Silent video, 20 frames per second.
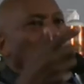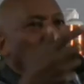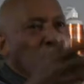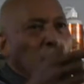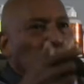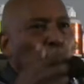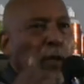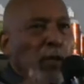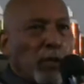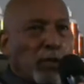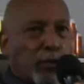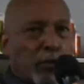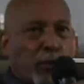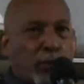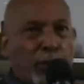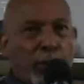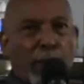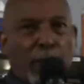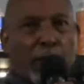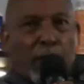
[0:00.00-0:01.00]
you belong to
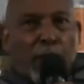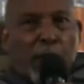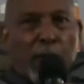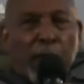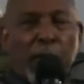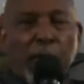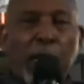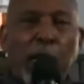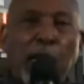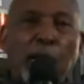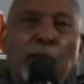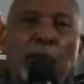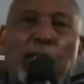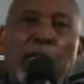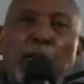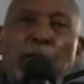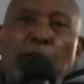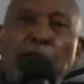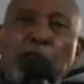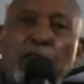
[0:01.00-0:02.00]
me. I don't
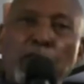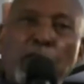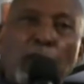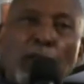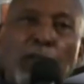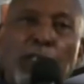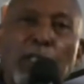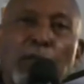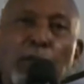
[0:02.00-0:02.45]
care what sorrow you